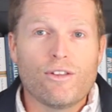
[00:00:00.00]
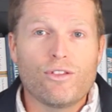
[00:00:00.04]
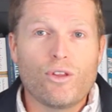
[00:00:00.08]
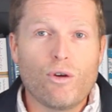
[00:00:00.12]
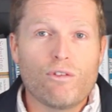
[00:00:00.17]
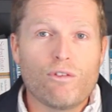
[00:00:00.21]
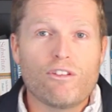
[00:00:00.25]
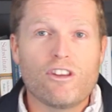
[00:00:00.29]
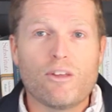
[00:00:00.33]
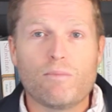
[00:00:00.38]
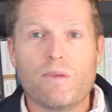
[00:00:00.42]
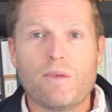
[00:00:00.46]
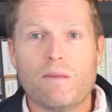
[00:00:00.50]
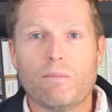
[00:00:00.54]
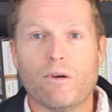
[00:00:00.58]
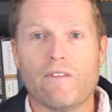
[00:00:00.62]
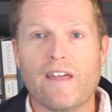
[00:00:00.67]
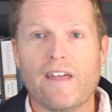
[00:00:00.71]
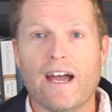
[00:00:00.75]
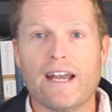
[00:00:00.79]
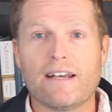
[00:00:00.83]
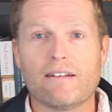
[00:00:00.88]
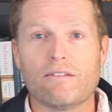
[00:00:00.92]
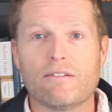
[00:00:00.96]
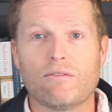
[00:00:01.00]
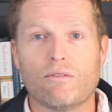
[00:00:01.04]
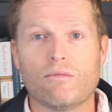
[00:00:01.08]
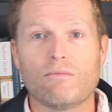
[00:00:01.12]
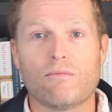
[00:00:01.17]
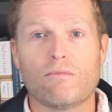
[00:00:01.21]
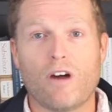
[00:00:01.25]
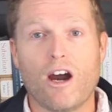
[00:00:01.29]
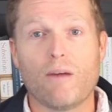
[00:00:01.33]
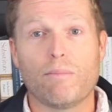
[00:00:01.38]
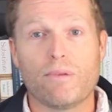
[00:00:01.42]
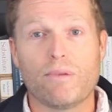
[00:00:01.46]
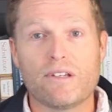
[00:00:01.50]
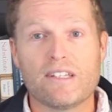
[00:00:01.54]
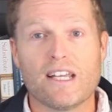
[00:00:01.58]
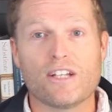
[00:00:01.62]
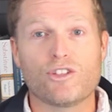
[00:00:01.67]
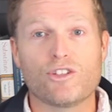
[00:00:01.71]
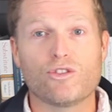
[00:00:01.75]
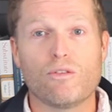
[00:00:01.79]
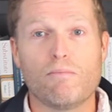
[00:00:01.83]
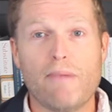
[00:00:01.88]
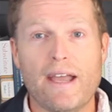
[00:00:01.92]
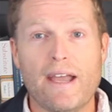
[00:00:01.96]
Those are the people that are
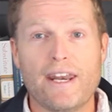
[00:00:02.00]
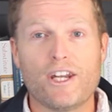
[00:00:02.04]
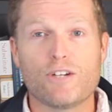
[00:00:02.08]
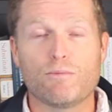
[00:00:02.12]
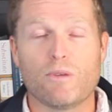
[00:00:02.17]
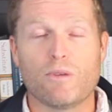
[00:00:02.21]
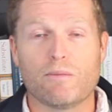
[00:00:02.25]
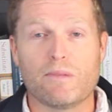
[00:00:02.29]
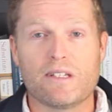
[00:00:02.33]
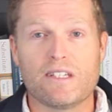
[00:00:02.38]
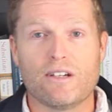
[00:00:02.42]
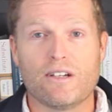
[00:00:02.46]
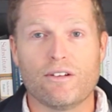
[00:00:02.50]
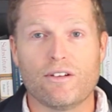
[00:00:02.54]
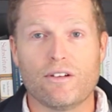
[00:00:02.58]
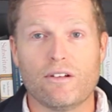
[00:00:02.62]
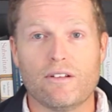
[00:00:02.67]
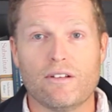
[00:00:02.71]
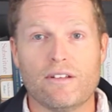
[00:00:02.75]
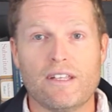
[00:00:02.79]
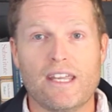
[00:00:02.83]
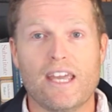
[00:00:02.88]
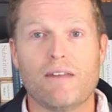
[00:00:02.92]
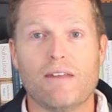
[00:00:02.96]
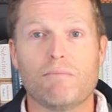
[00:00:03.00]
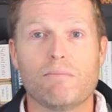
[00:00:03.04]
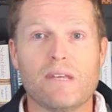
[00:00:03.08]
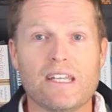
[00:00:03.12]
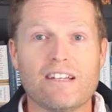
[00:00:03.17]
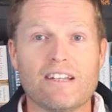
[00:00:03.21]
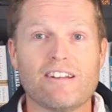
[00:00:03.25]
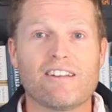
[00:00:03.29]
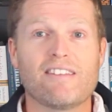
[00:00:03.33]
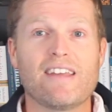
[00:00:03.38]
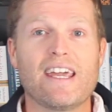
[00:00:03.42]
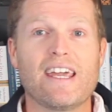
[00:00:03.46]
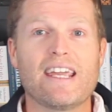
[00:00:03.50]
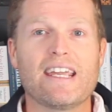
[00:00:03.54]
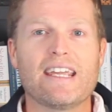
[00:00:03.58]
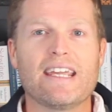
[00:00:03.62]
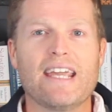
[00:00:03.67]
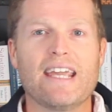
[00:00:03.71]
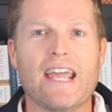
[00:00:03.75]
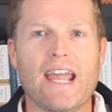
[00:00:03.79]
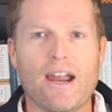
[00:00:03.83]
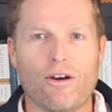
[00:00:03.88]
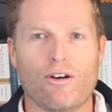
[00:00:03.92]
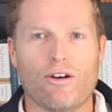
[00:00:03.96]
potential management material. It means they
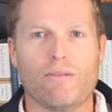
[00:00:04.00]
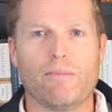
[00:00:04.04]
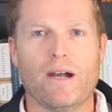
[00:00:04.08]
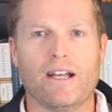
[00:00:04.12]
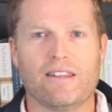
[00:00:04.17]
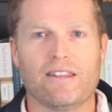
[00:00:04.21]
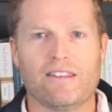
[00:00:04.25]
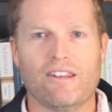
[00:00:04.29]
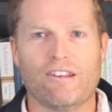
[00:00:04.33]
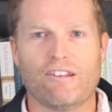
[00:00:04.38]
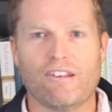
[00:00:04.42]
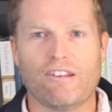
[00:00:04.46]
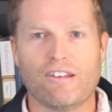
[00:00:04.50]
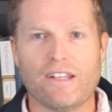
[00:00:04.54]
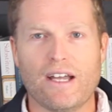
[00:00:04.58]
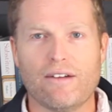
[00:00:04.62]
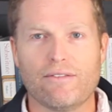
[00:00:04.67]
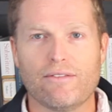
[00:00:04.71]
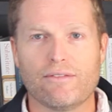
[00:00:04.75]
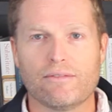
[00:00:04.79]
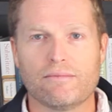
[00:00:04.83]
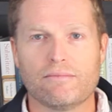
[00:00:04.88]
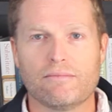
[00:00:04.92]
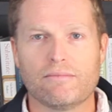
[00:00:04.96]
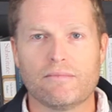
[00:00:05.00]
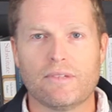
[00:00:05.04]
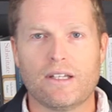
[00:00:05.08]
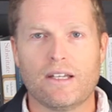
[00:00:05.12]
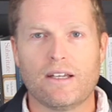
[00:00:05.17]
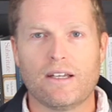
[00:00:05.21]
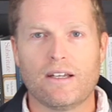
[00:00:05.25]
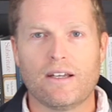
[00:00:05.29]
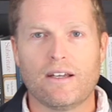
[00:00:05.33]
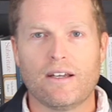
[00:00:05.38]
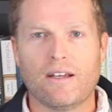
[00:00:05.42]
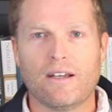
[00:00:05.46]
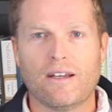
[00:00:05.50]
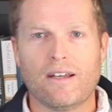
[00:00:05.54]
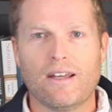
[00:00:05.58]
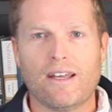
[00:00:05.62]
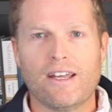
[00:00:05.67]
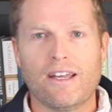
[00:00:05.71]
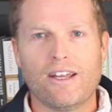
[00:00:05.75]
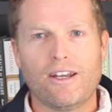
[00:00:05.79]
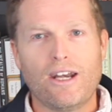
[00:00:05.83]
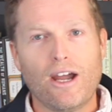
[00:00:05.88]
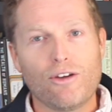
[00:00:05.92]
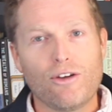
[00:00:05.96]
care about this stuff.
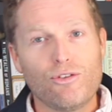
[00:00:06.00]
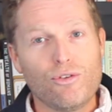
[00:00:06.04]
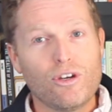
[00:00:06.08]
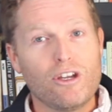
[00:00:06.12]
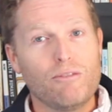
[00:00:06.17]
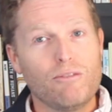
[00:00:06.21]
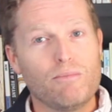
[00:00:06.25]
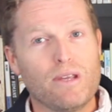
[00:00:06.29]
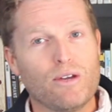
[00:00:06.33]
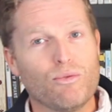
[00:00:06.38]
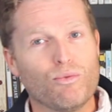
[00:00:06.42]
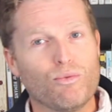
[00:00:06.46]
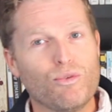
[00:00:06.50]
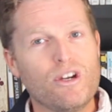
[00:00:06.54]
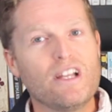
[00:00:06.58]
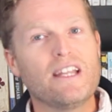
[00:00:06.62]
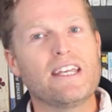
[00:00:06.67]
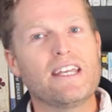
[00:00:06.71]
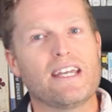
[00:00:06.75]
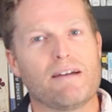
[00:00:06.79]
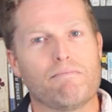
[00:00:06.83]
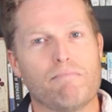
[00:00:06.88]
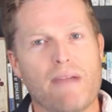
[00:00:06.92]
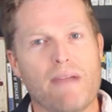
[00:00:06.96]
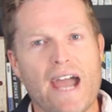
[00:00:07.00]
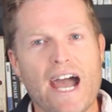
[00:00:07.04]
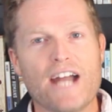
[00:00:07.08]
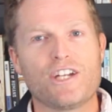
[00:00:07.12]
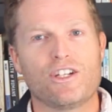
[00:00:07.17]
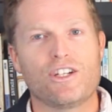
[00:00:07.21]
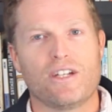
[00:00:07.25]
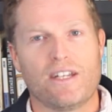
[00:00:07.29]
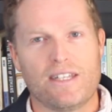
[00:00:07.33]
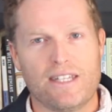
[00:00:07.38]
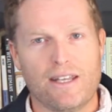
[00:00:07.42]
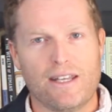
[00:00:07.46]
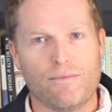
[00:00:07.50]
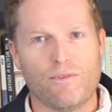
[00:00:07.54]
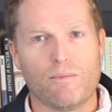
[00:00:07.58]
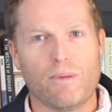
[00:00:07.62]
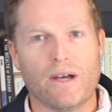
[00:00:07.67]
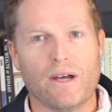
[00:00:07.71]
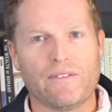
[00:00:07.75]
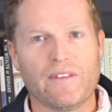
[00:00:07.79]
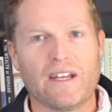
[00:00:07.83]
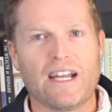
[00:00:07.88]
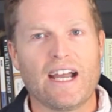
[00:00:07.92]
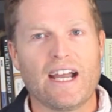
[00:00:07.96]
Now, you can be really imaginative
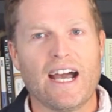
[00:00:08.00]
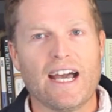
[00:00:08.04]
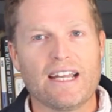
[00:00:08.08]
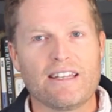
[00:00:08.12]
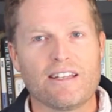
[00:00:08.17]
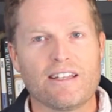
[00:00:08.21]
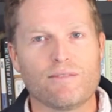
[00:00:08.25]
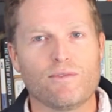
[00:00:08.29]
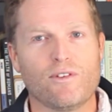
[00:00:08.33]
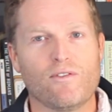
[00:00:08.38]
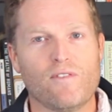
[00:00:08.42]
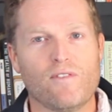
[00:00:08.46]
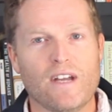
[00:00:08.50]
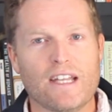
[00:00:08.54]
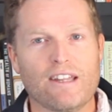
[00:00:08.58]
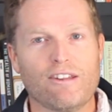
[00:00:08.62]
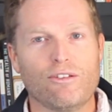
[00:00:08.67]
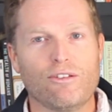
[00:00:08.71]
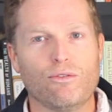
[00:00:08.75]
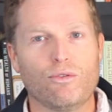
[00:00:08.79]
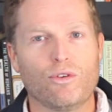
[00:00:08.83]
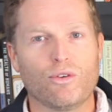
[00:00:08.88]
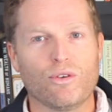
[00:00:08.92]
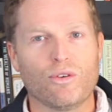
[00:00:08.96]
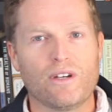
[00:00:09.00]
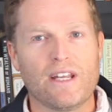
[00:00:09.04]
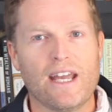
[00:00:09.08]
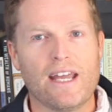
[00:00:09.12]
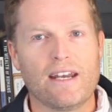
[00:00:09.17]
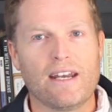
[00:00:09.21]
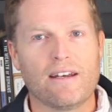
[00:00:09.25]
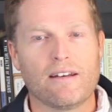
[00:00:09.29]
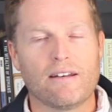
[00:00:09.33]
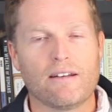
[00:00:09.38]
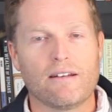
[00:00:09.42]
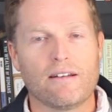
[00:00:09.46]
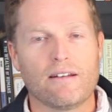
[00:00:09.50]
about the kinds of events you create.